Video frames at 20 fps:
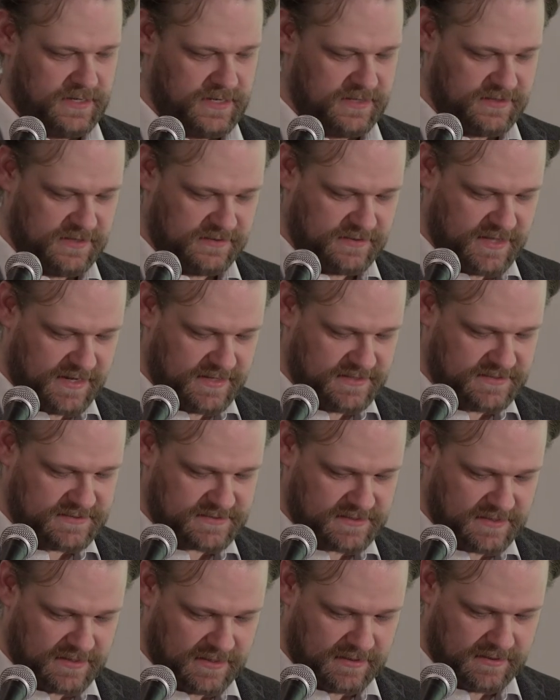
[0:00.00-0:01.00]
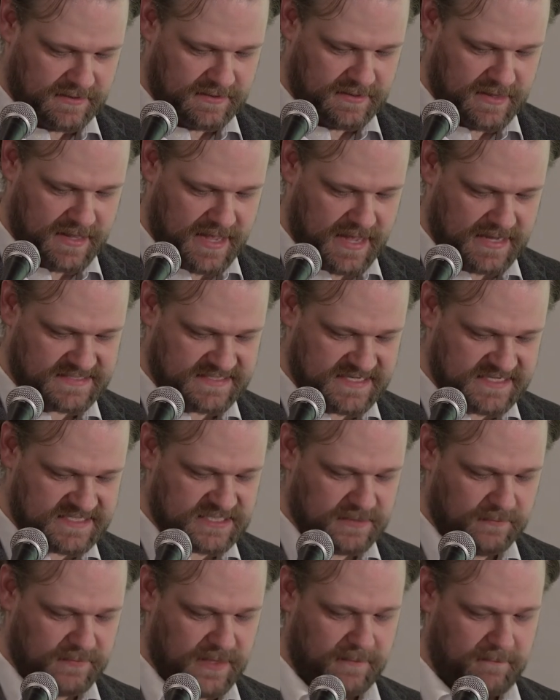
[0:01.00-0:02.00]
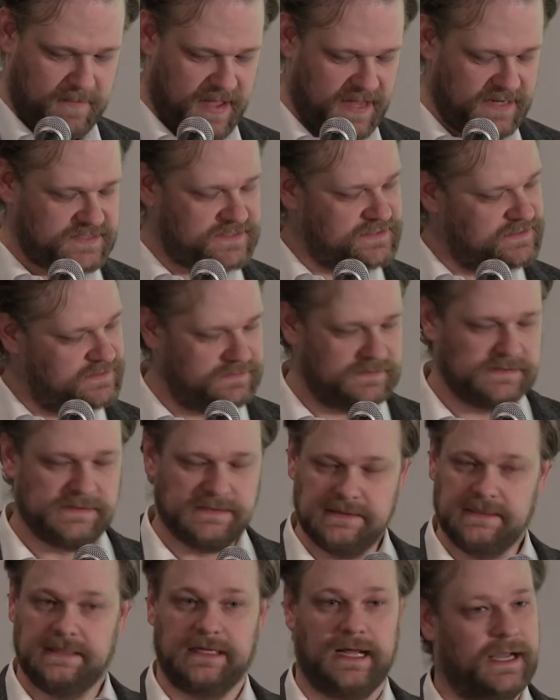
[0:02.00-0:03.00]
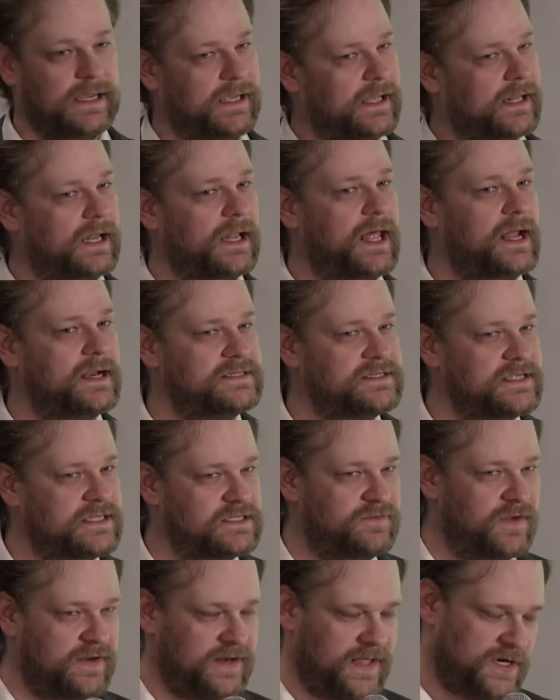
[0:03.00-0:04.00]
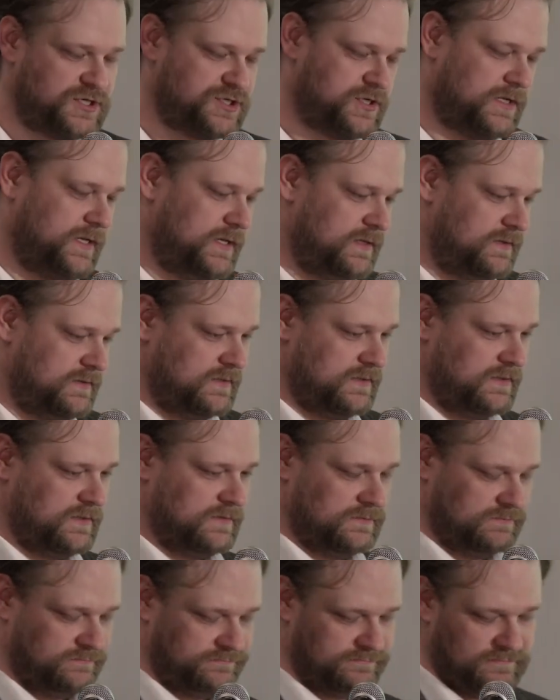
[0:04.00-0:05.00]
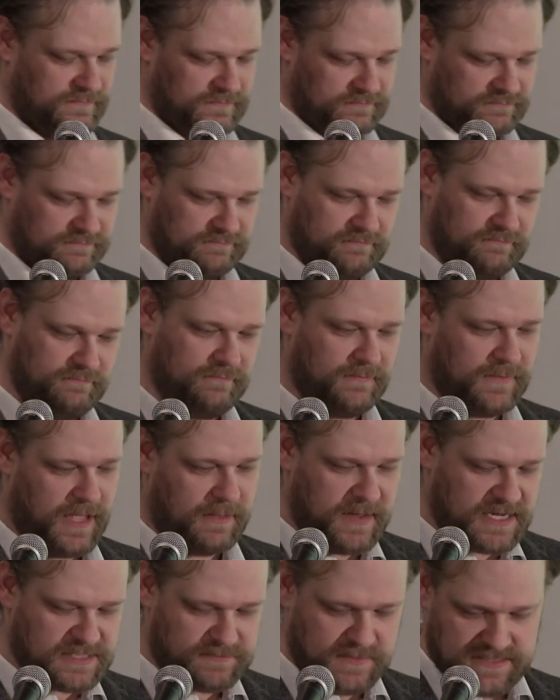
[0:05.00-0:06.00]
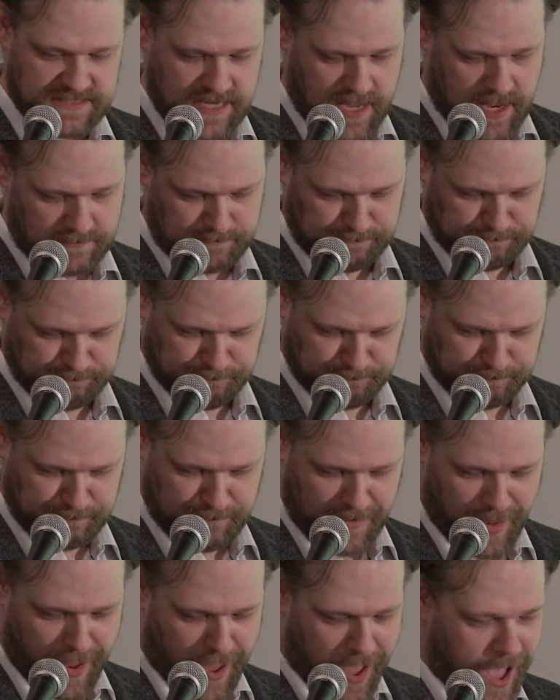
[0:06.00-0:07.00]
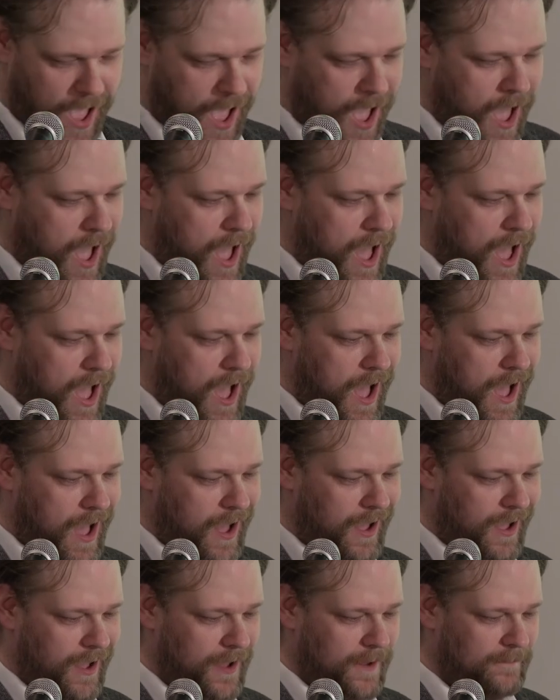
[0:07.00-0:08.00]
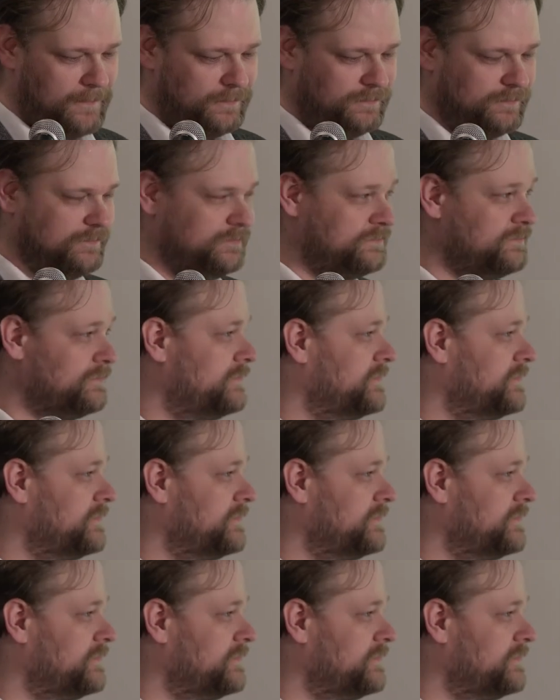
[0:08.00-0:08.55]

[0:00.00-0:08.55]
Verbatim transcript: And I think that is a, uh, a system that makes, again, a lot of sense financially. Makes me sad. Um,